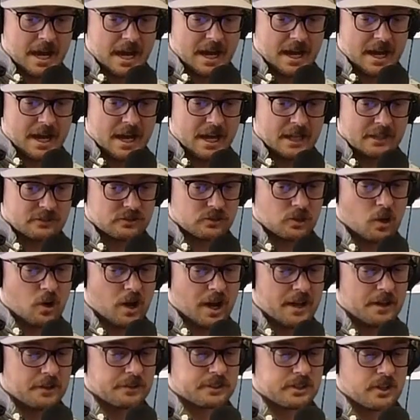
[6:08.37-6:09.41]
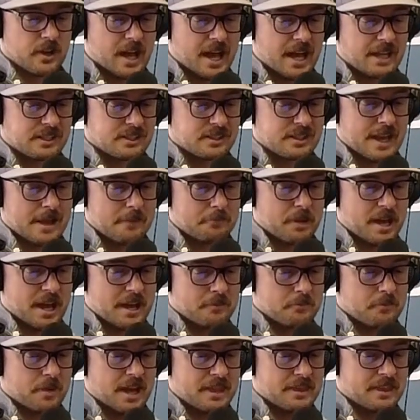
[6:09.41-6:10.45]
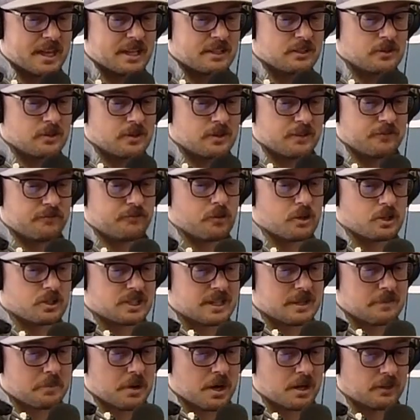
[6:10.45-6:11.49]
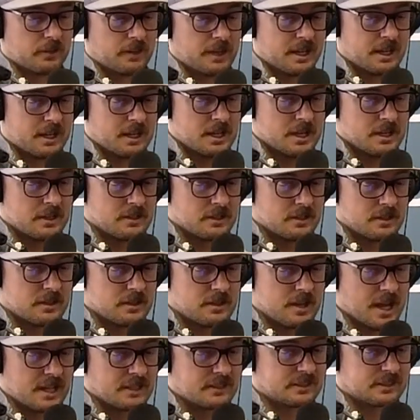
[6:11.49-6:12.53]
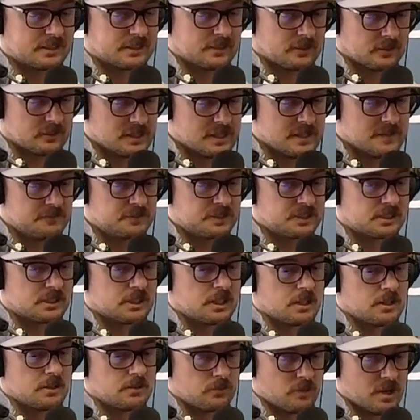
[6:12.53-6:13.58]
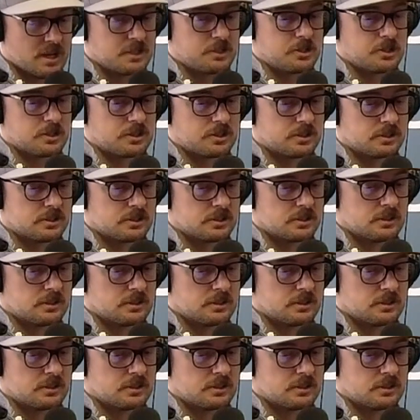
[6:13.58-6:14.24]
Uh, so I also hedged that bet by then doing a fourteen parlay: Knights, Leaves, Rangers,